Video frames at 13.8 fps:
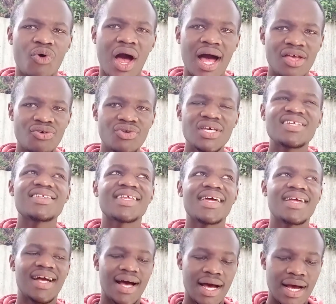a unit
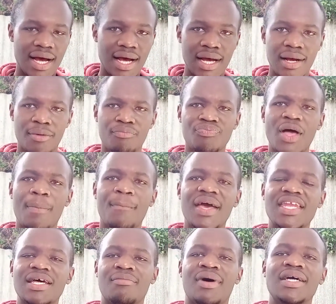like a
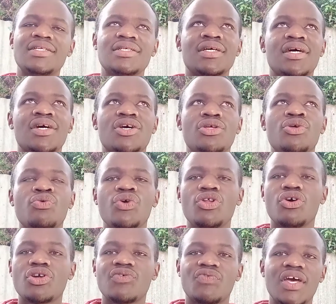petabyte, you will
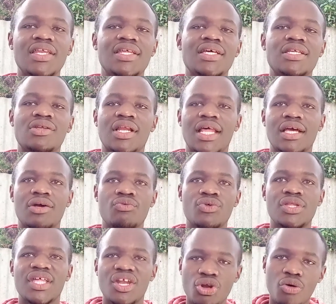not find it like with
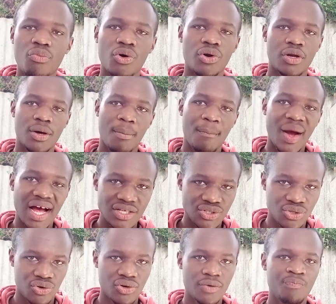the normal
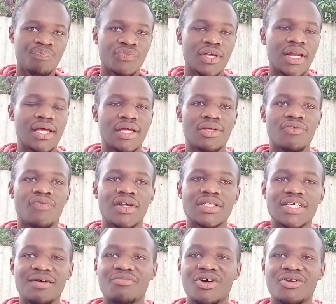person. Like you find
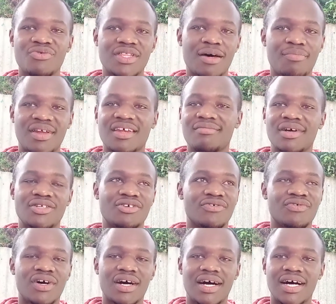someone with a petabyte
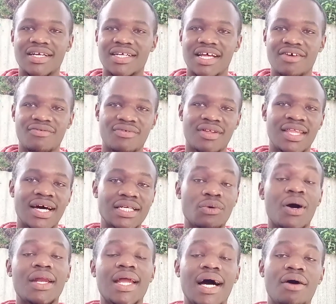of hard drive. That
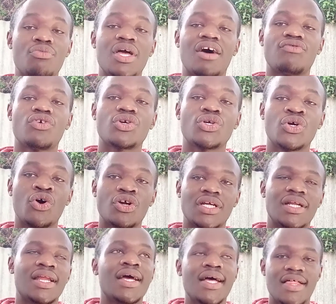one we have not
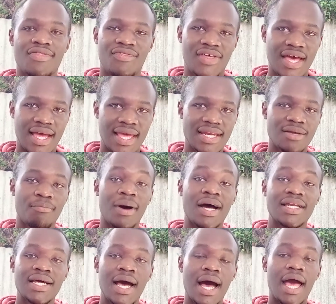gotten there yet, but
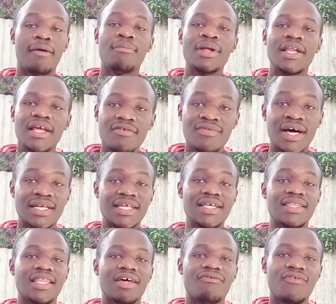I believe that
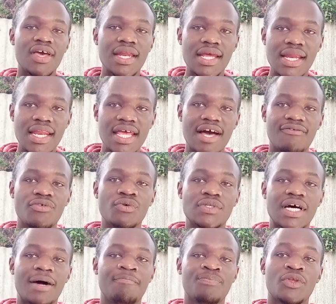in the very near
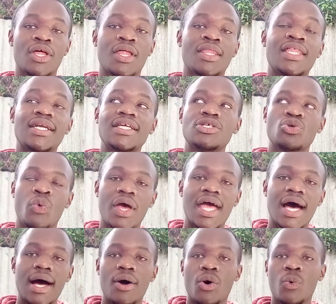future, that is
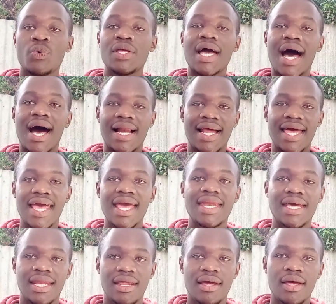where we are
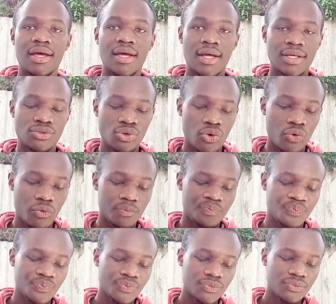headed. So
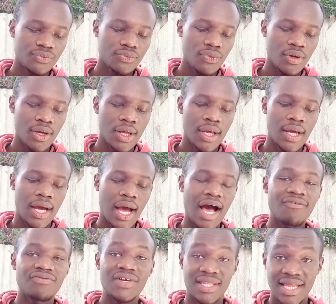
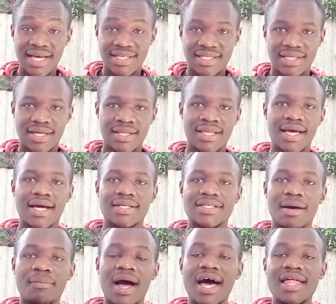after that, there are
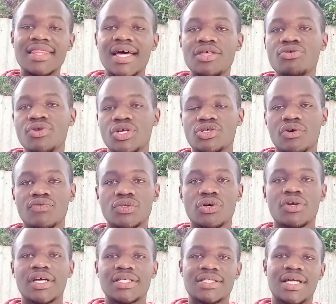some other units of
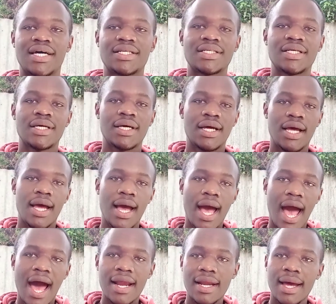storage that
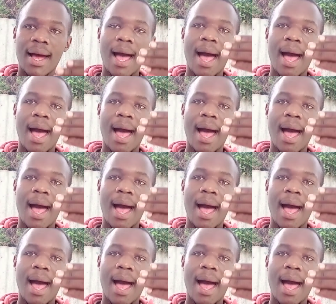are